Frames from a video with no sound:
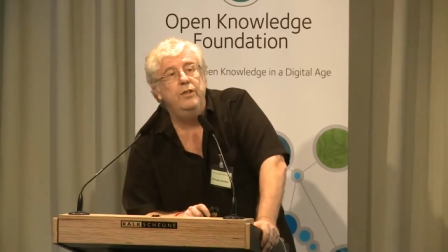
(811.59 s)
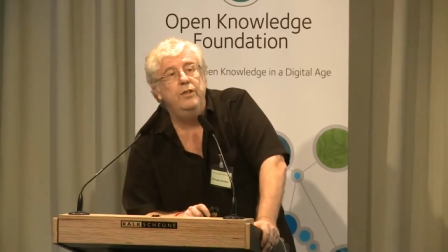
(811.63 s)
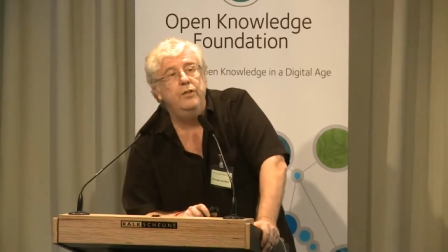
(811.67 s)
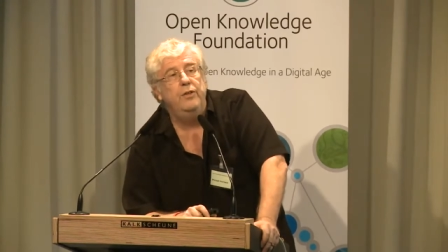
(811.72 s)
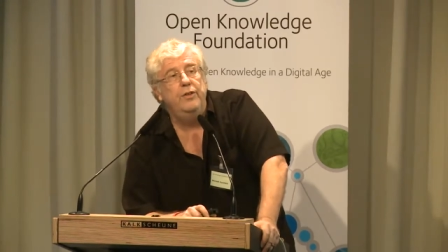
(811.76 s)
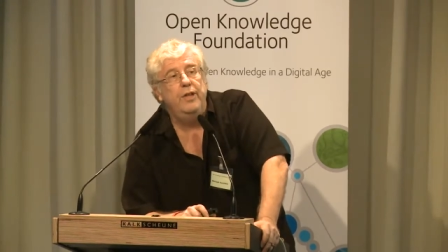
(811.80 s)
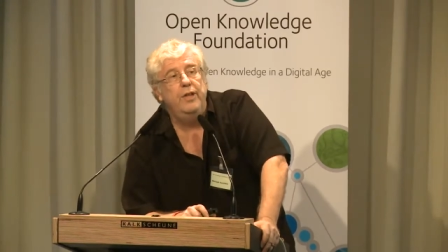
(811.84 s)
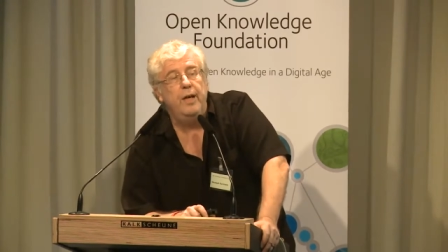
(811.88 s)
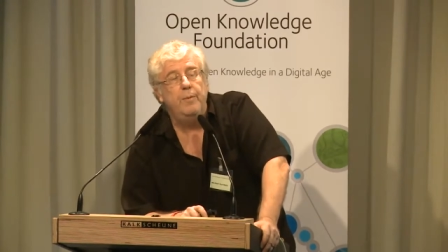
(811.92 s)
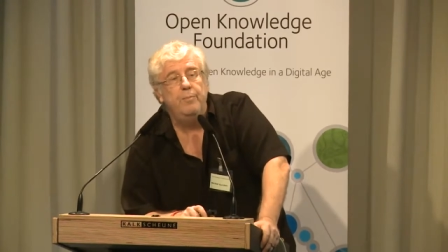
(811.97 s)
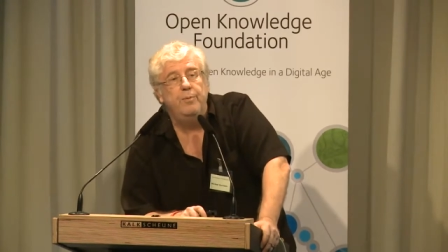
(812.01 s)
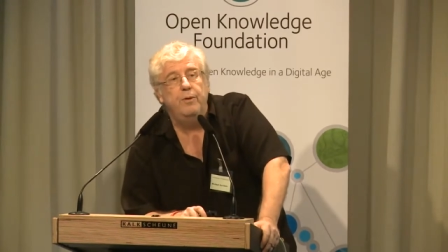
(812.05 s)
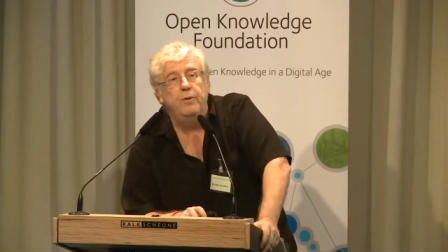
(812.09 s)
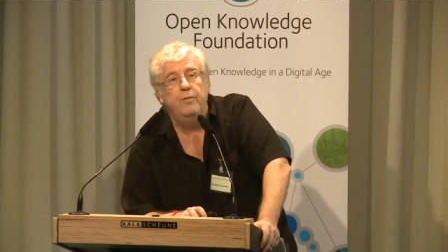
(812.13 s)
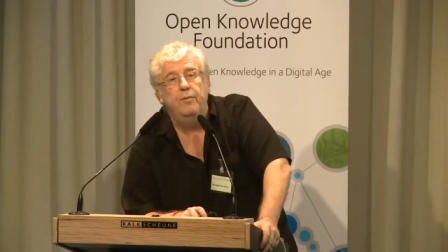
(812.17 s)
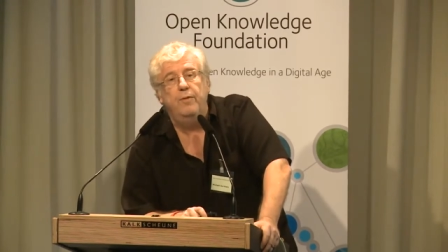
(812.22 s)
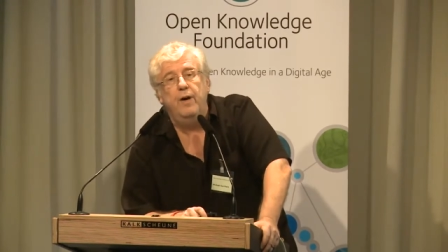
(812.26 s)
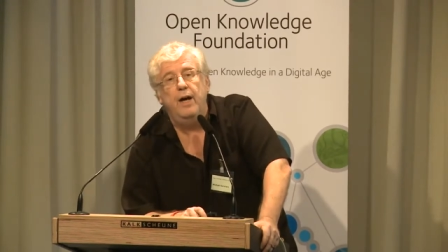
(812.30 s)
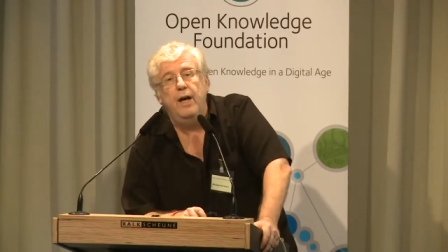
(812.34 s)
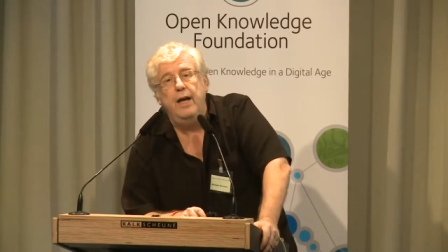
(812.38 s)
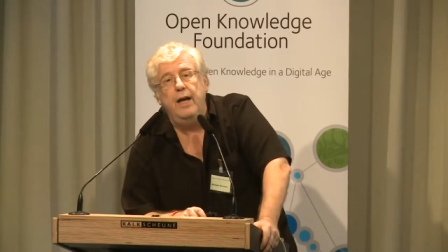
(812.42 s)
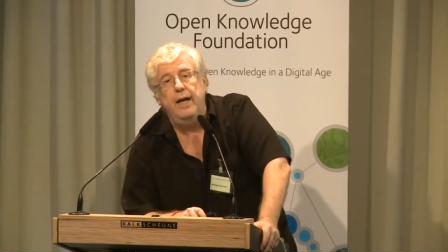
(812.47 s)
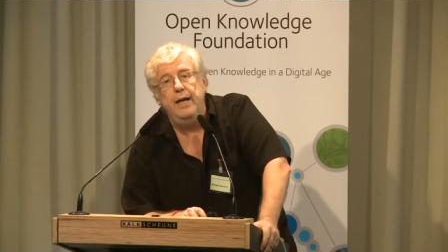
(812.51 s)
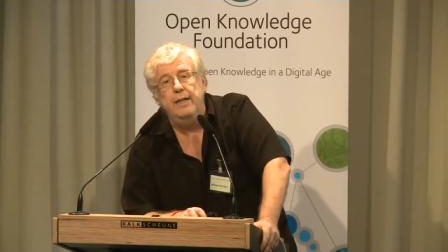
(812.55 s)
do they
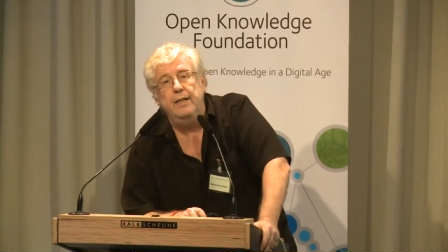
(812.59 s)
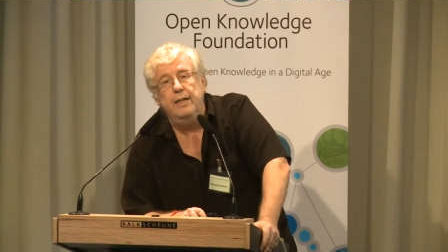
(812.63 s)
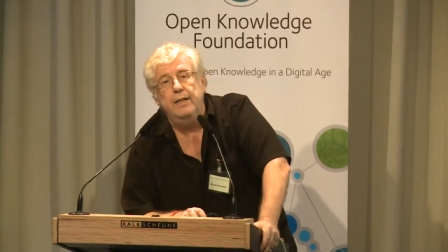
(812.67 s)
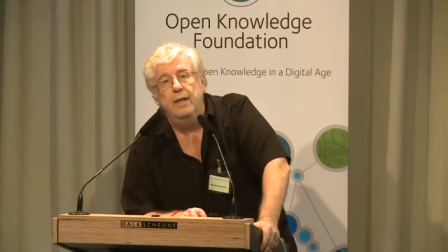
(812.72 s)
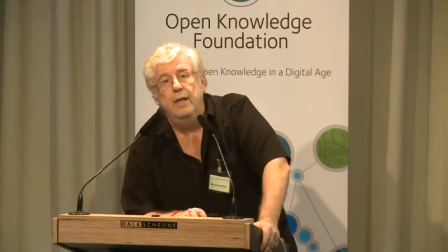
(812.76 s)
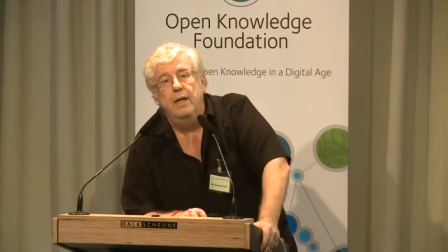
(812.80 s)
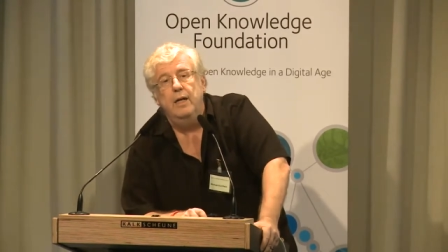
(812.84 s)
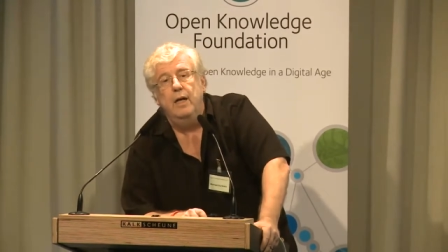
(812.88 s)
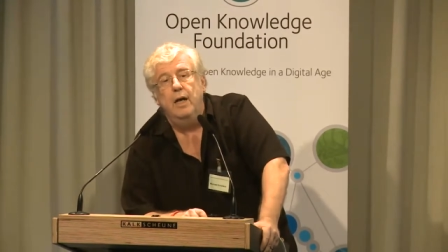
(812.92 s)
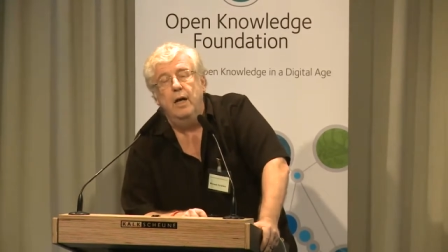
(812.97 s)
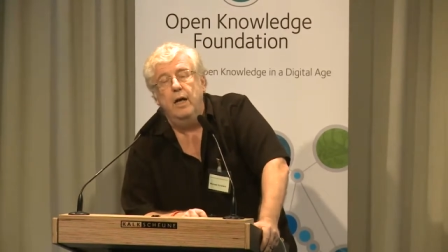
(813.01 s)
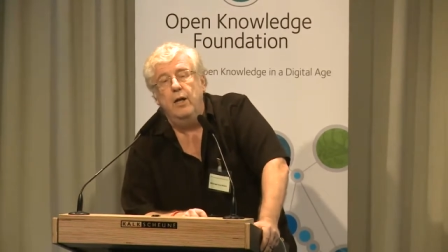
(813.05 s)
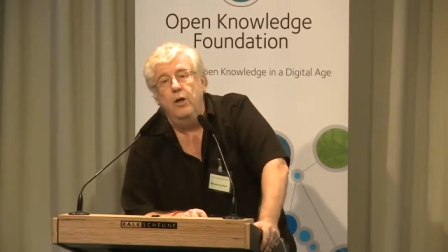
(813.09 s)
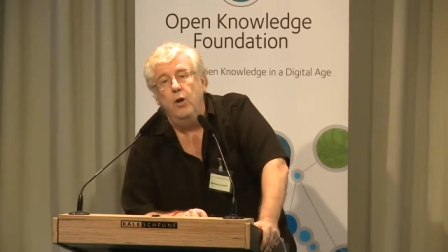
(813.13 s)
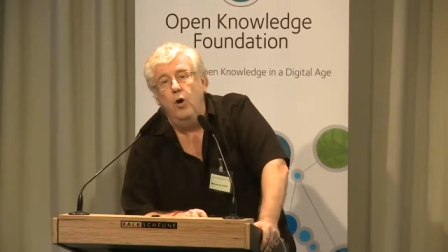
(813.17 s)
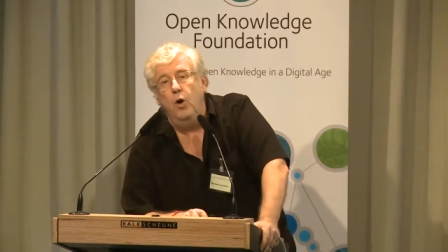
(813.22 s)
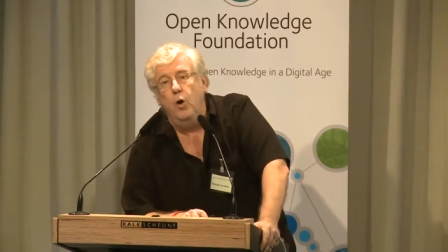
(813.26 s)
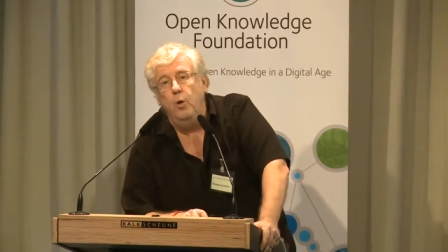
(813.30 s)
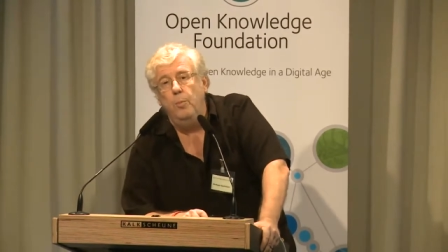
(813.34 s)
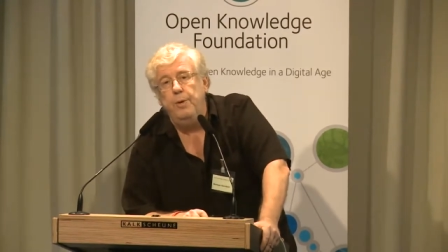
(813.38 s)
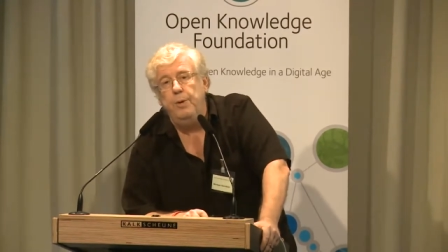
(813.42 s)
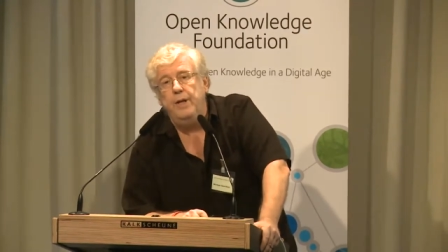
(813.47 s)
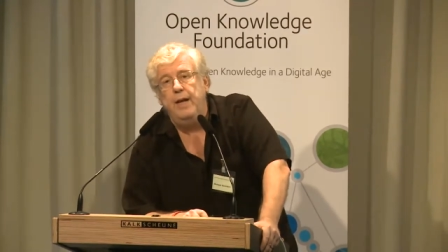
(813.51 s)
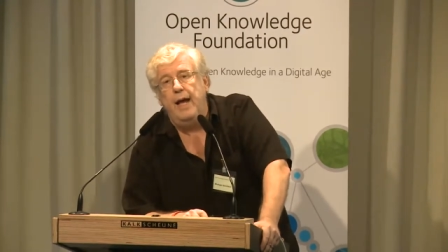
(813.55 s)
provide an
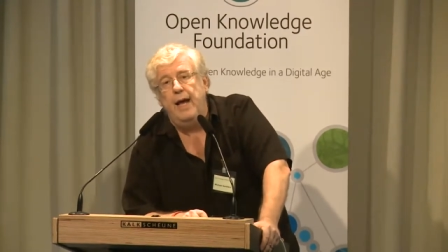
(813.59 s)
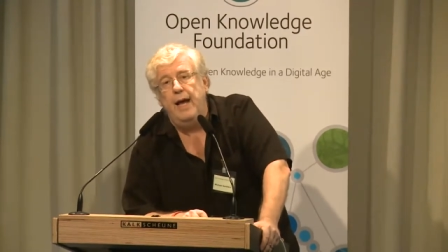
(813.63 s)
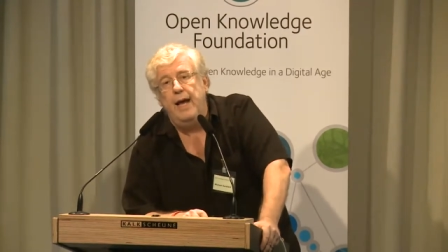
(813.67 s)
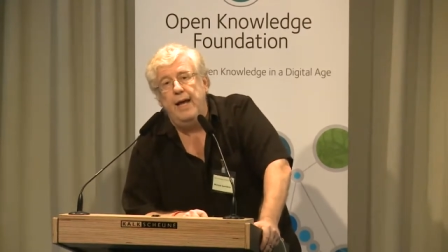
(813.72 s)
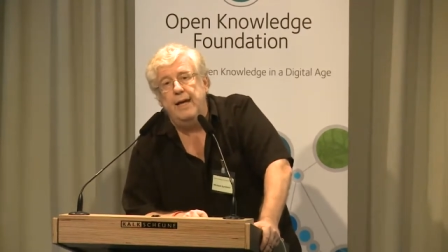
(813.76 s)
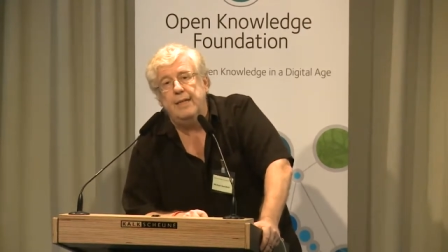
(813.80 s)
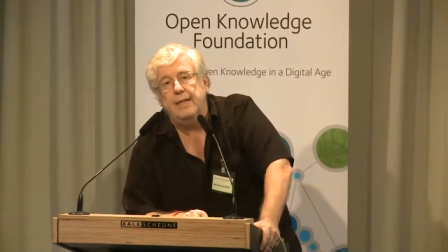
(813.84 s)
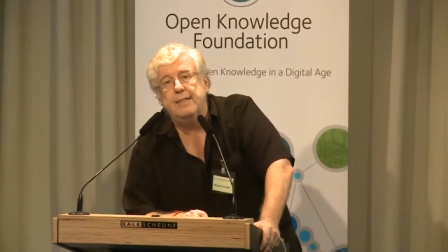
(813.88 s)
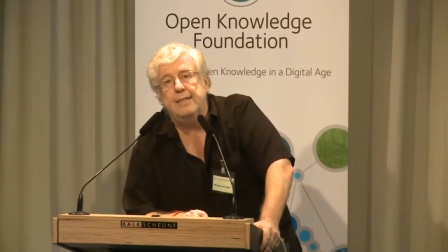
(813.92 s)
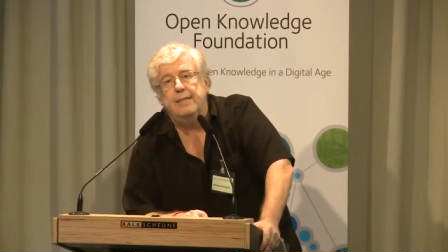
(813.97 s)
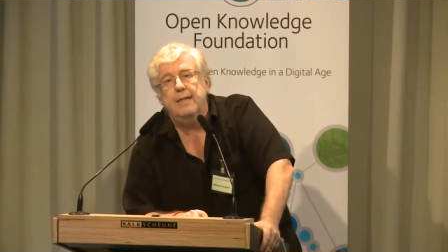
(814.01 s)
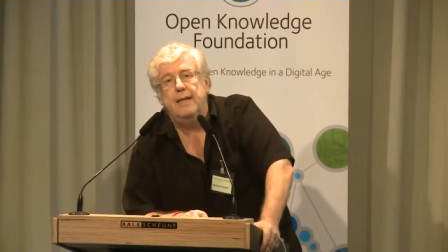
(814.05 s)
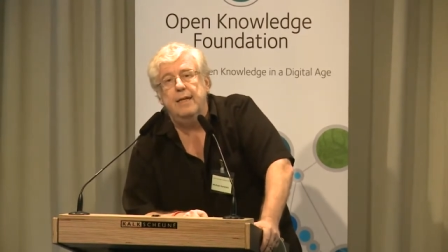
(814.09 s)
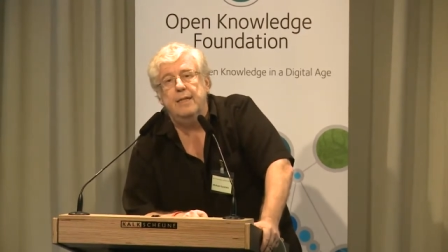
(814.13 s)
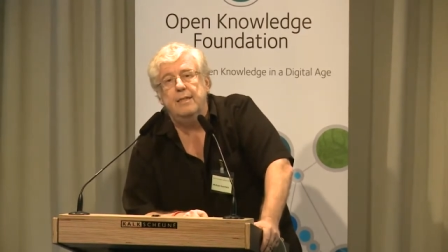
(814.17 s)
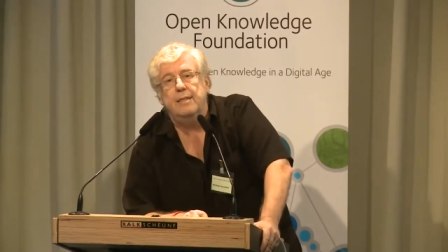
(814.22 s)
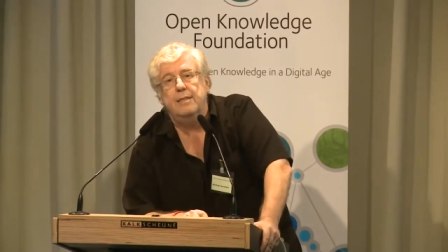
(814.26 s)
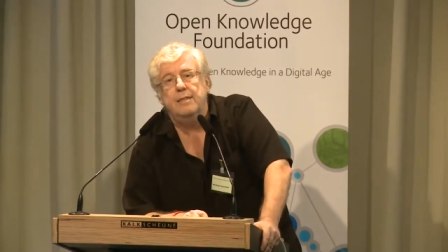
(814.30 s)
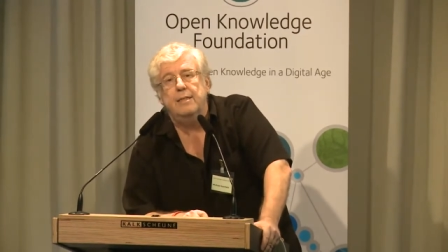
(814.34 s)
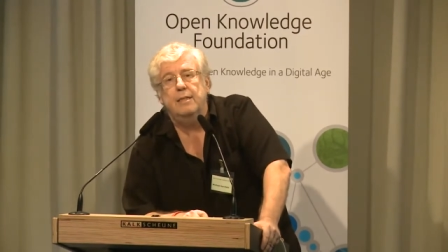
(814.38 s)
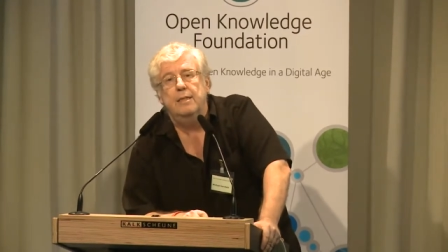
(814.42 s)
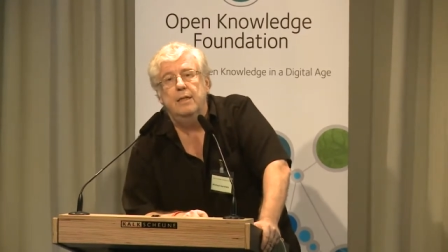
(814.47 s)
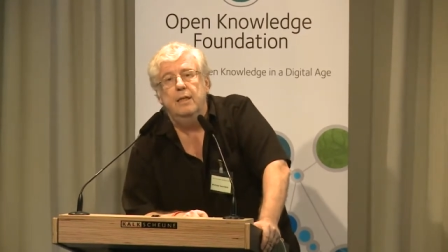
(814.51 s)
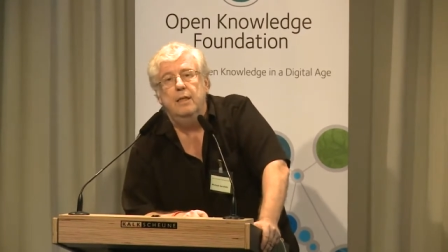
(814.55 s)
open
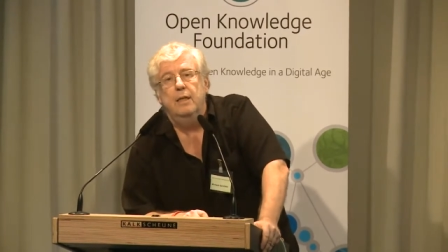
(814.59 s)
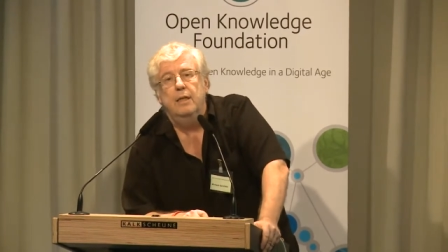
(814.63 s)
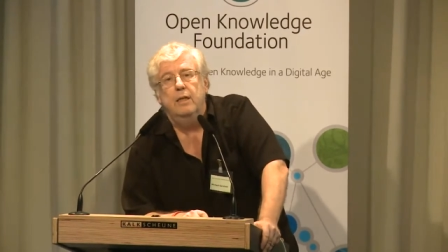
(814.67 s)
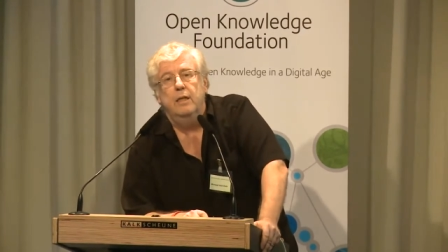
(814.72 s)
access